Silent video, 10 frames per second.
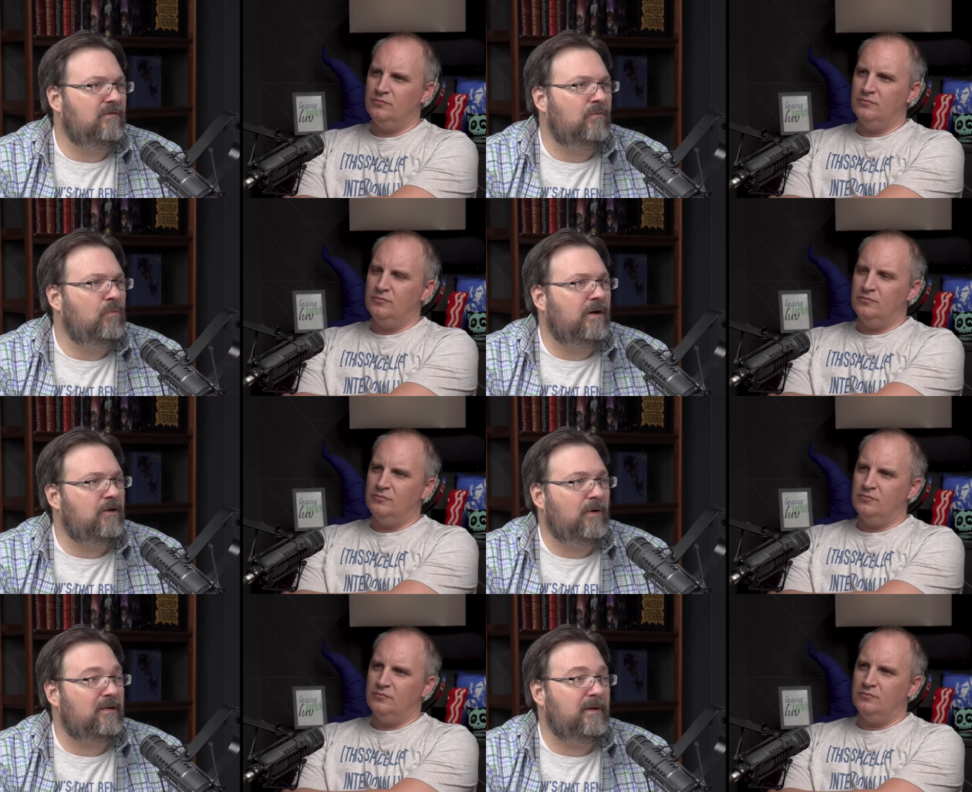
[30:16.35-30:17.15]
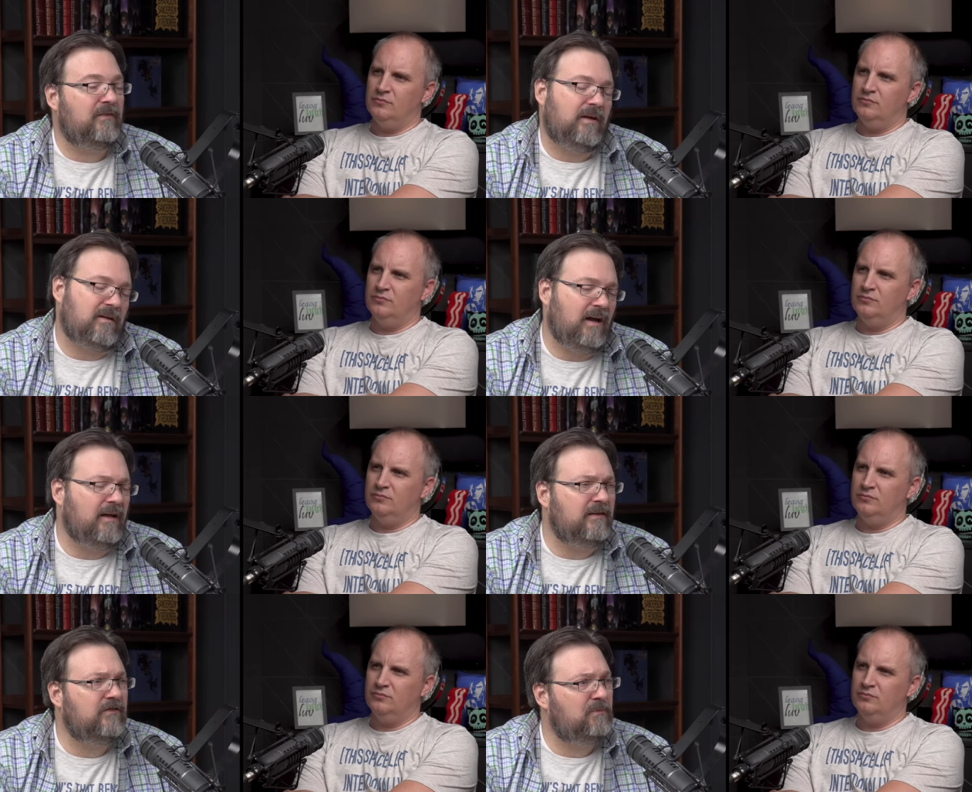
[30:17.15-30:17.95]
Speaker 1: what do you recommend? He's like,
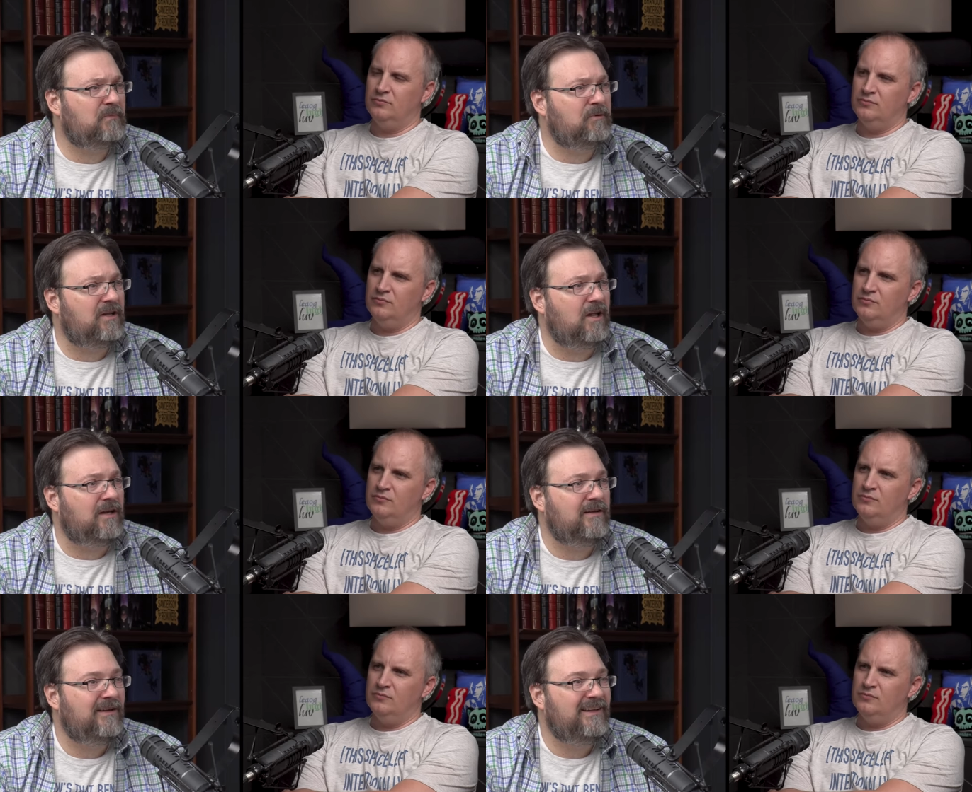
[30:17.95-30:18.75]
ah, the soup's pretty good.